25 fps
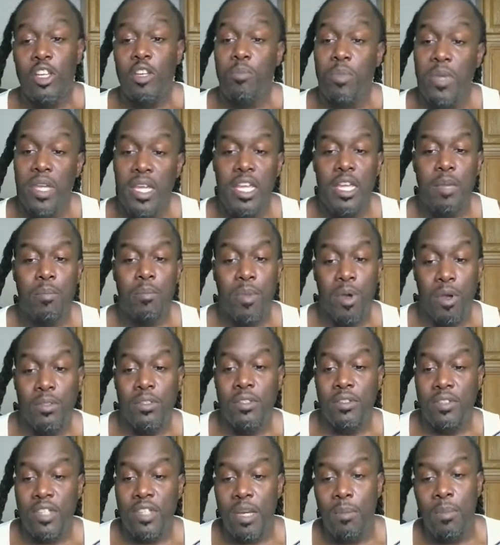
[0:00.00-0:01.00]
What do you
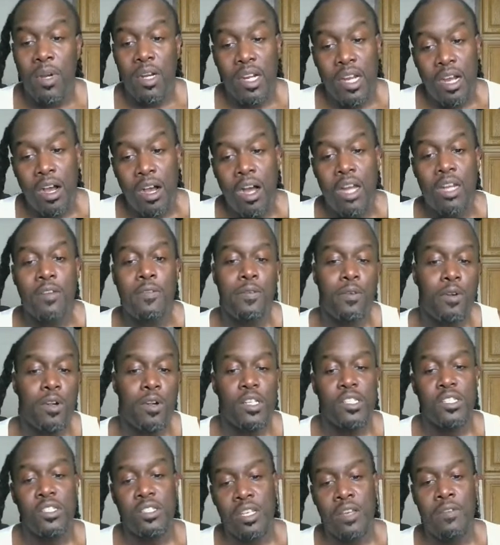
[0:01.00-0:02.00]
mean? Most of them are
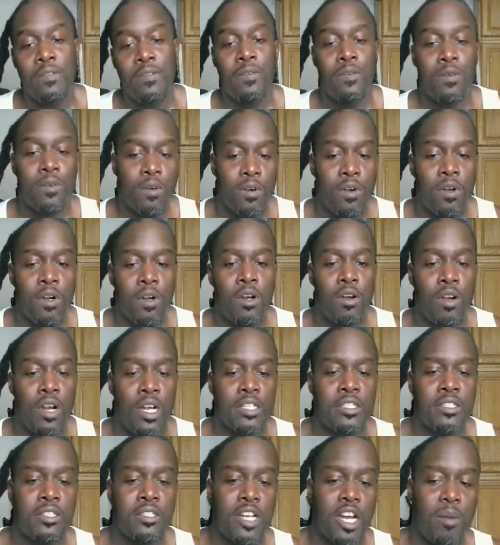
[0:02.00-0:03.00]
calling for a civil
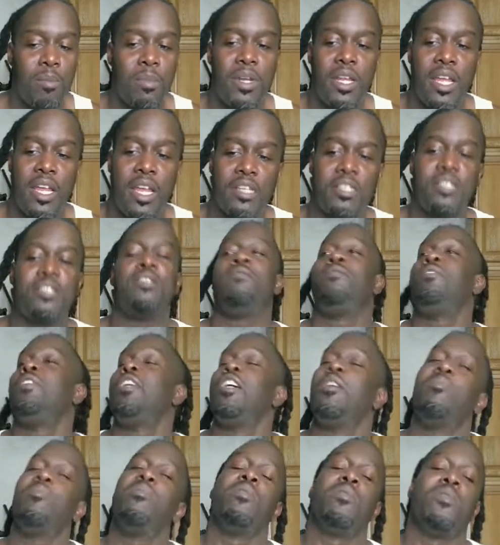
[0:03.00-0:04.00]
war or
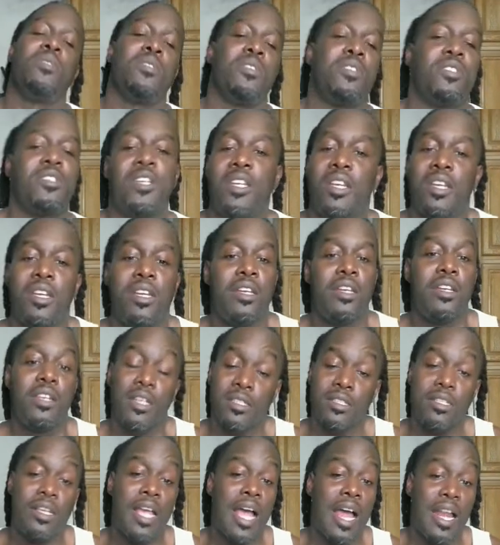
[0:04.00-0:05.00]
extermination of liberals.
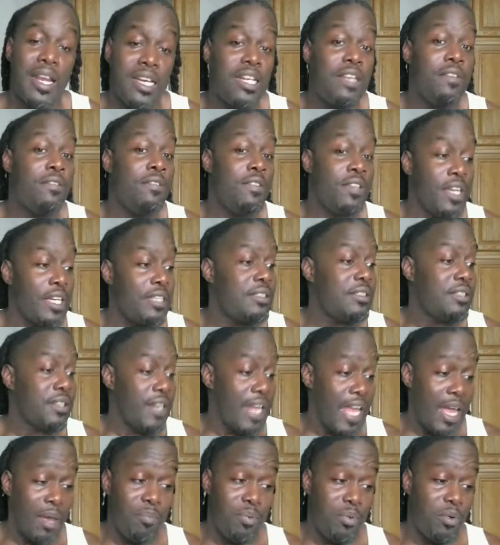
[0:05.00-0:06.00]
You see, I didn't even
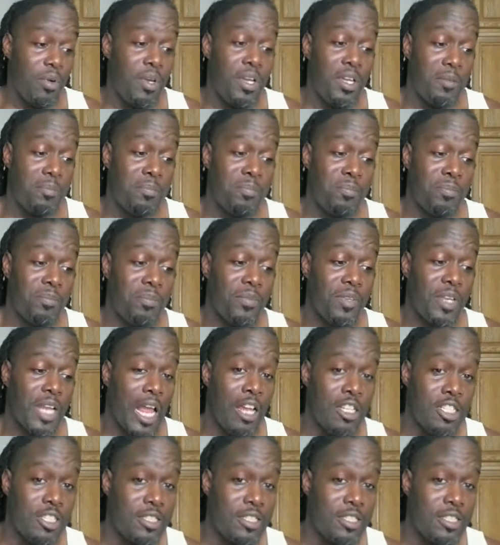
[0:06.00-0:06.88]
get to that point.